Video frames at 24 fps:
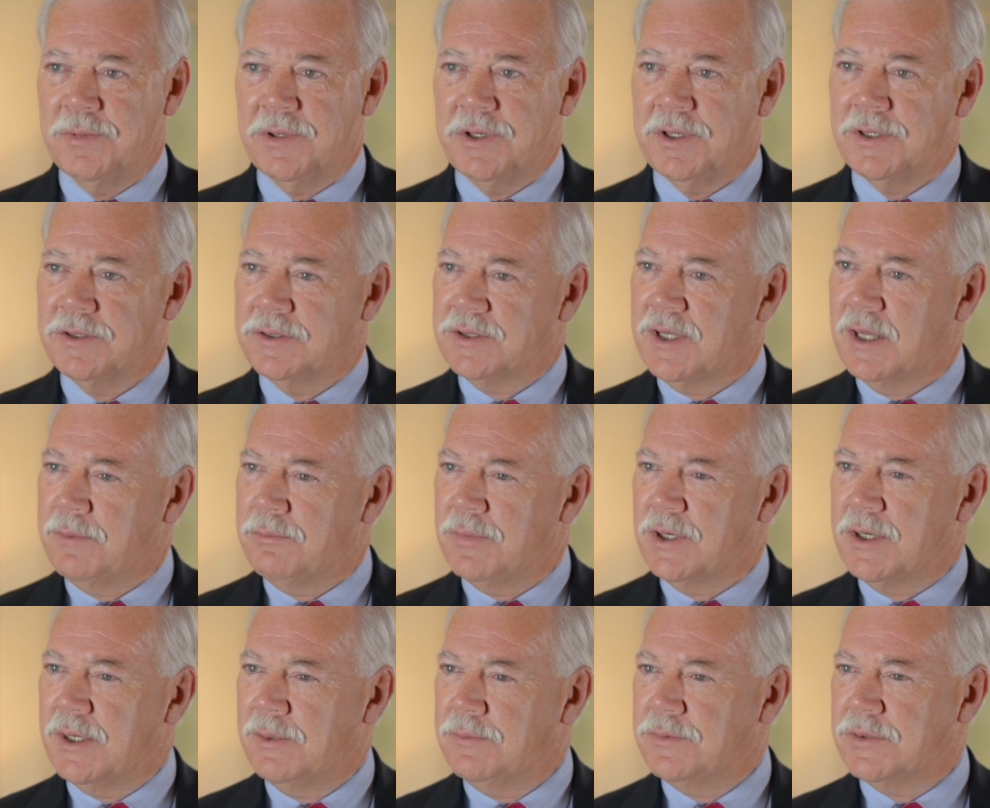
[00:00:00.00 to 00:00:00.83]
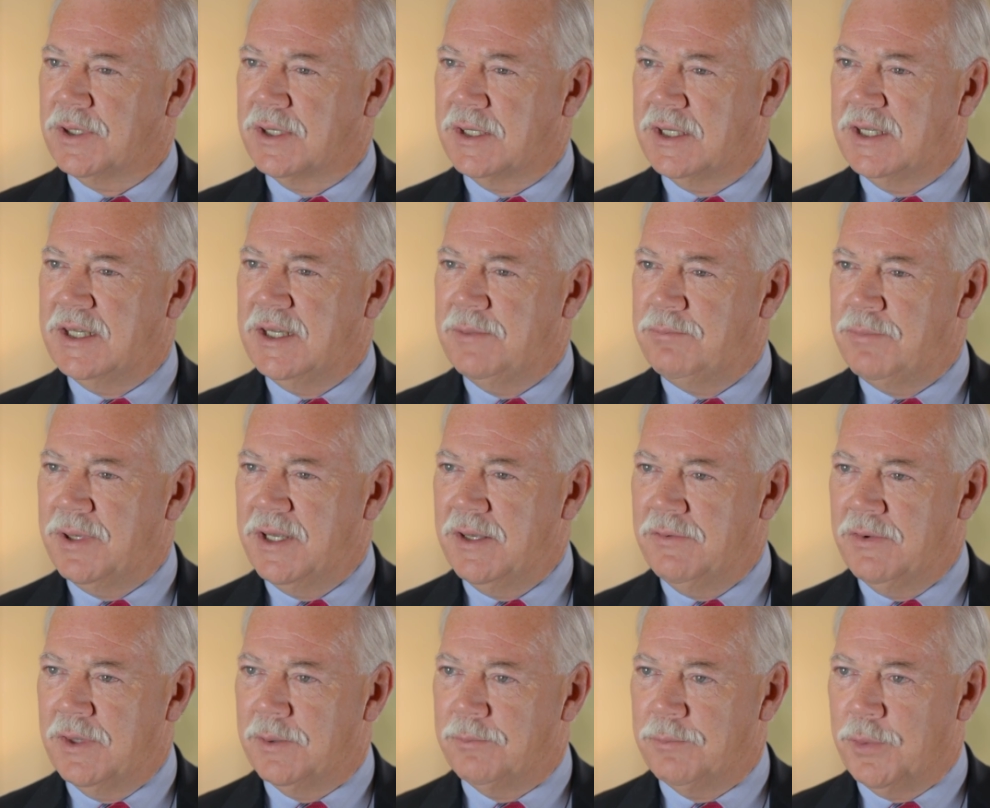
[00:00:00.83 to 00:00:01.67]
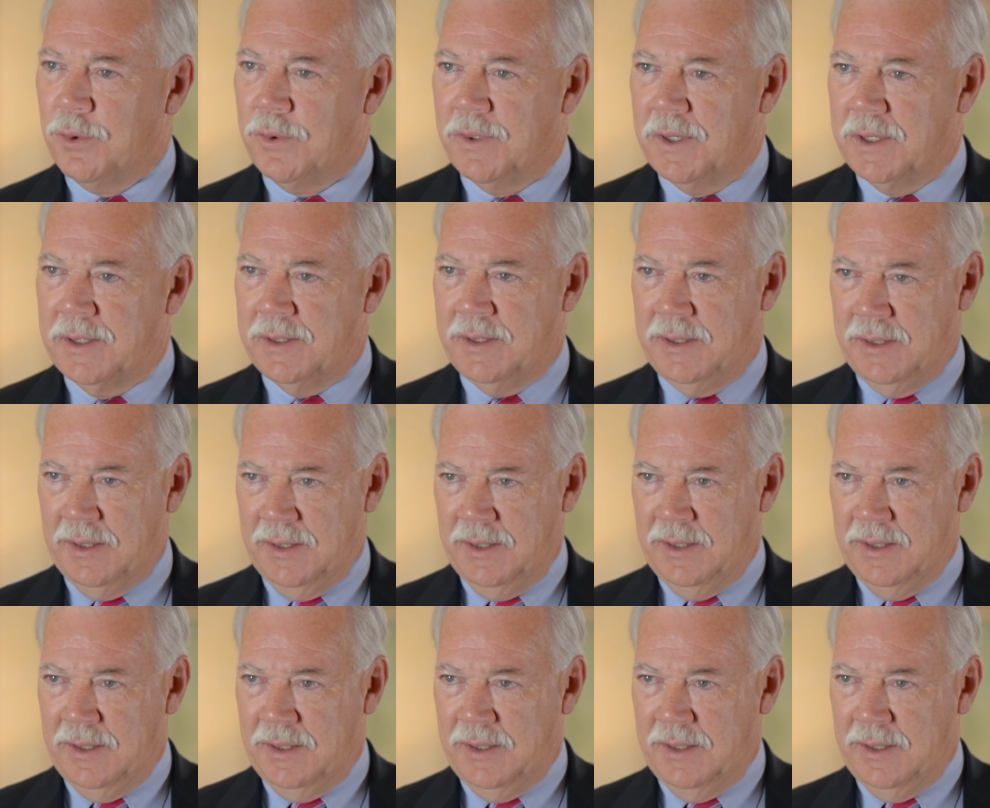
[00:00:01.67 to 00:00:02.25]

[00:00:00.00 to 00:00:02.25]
because that becomes a key pivot point